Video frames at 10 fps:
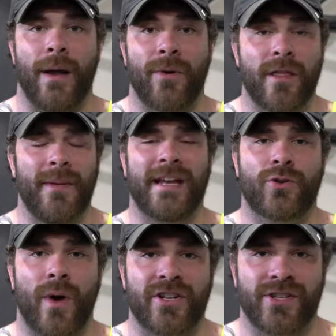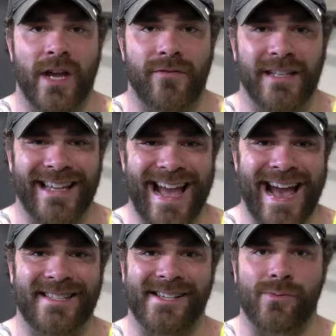Now, one of the biggest questions I often get
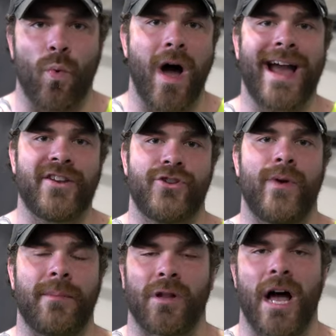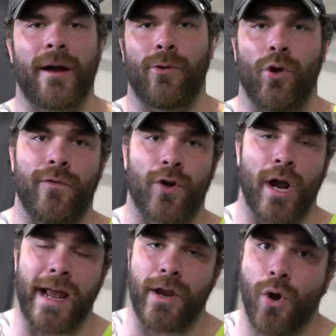asked is why do a block pull
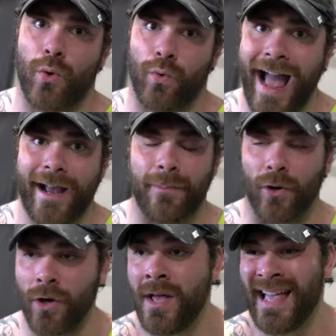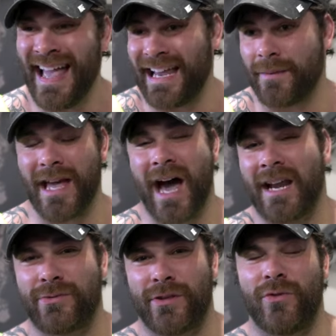over a rack pull? And to be
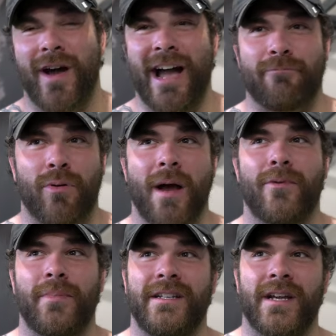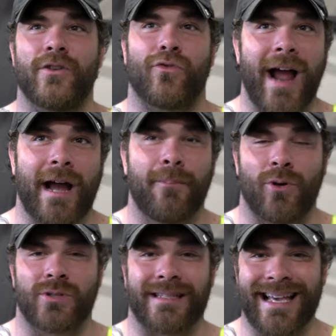honest with you, I've probably done rack
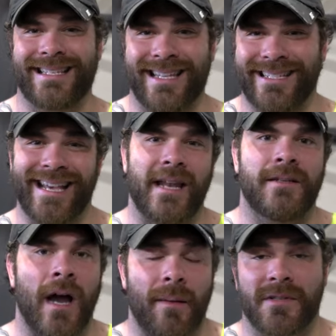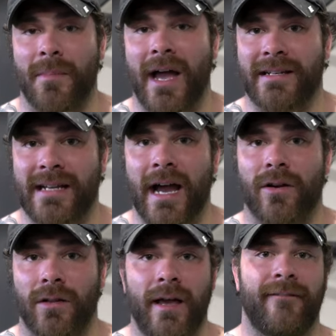pulls less than 10 times in my
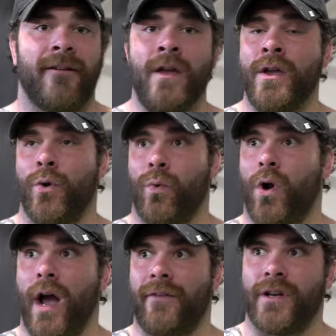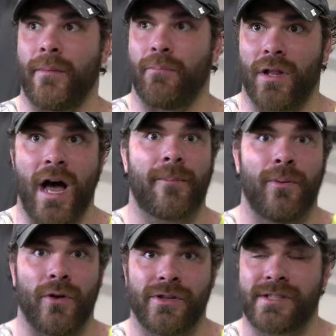entire life where I've done block
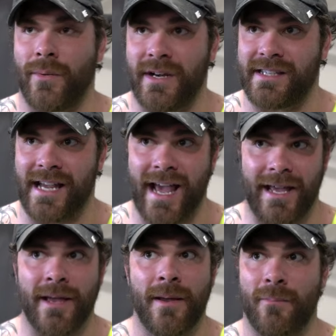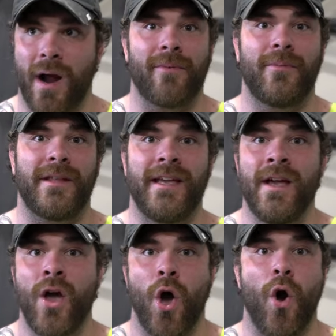pulls, I wanna say probably
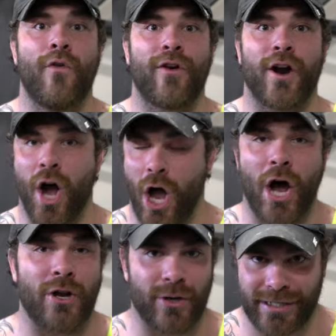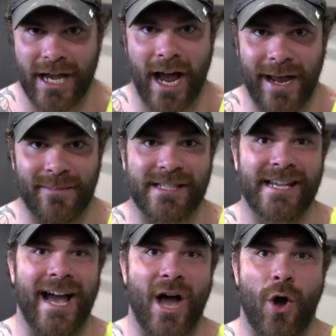over a 100
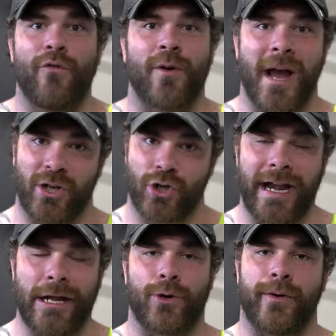times uh, over my training